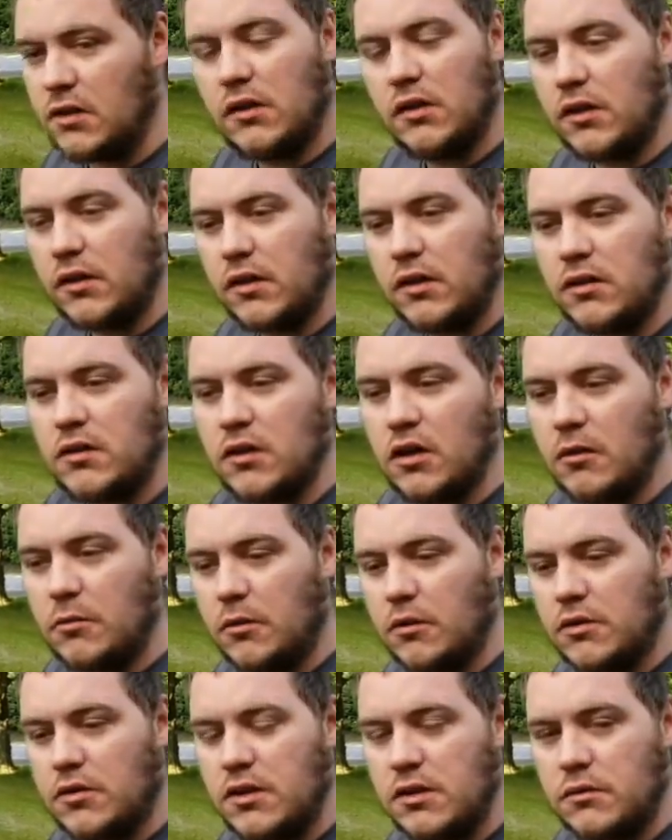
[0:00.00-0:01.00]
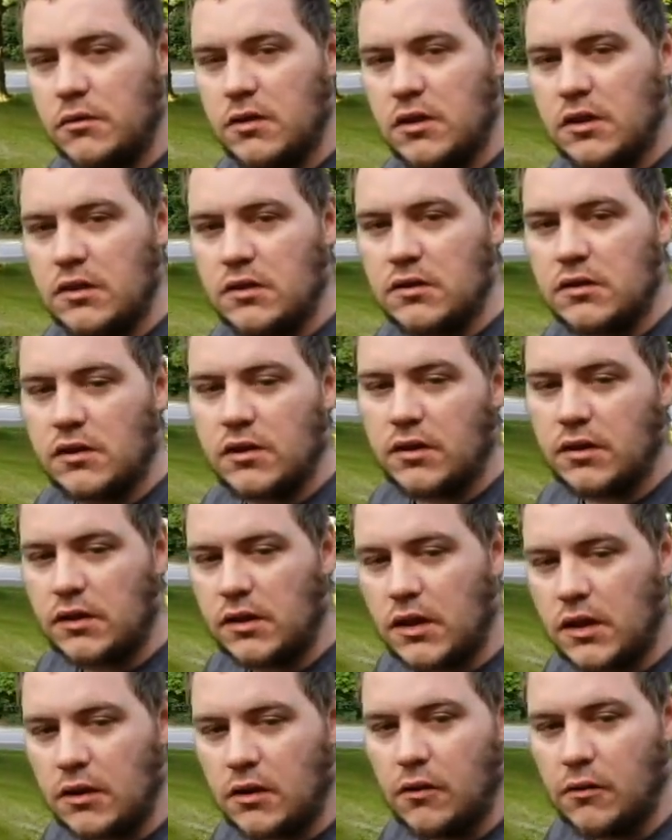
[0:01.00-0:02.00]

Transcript: and look at the turbo, see what it's looking like.